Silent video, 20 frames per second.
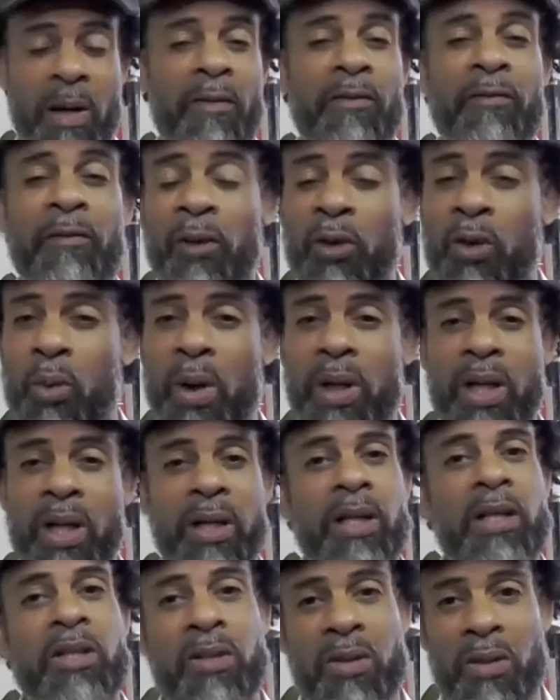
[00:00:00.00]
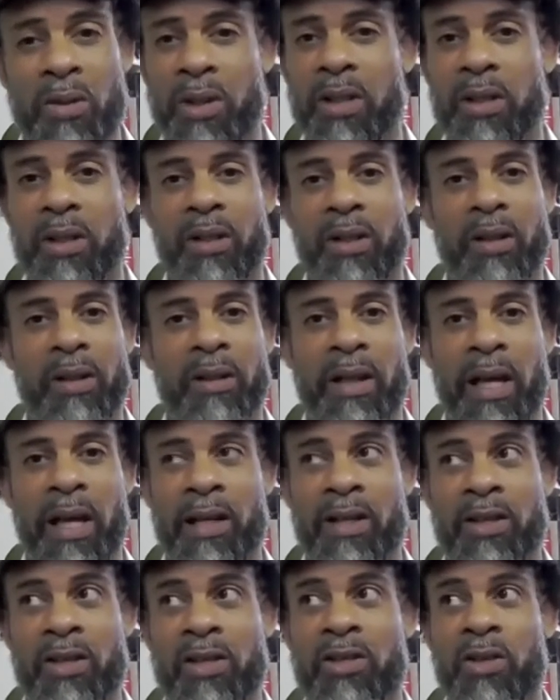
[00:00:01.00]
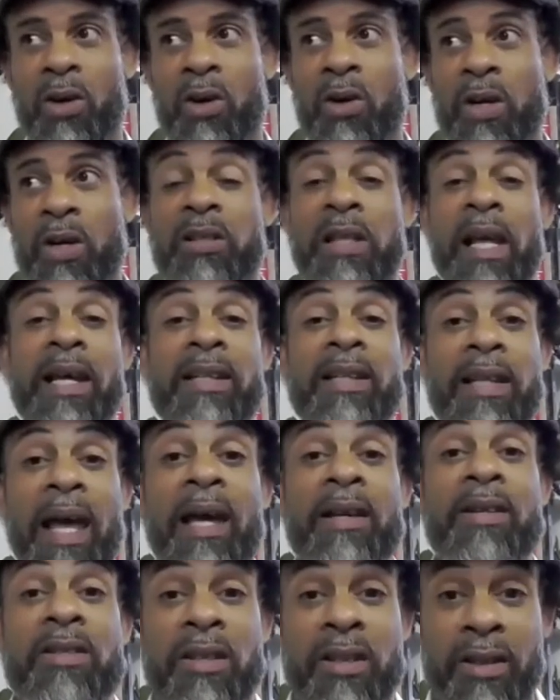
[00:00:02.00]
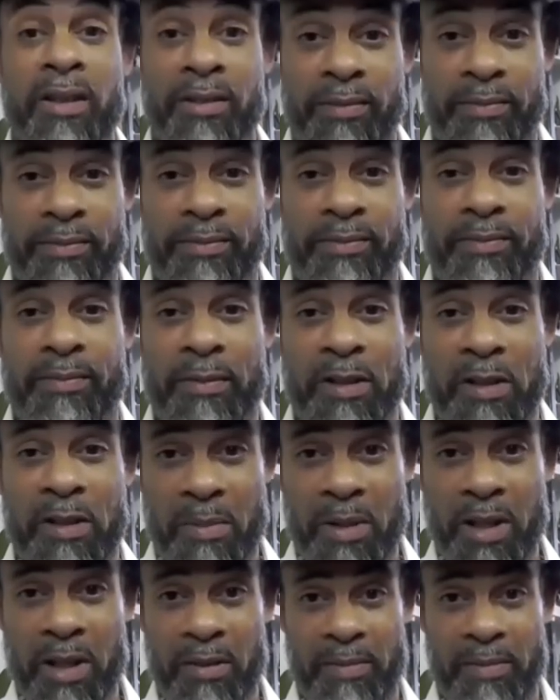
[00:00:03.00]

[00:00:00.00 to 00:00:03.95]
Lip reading: fluidity to it that is so, it's like dancing to me.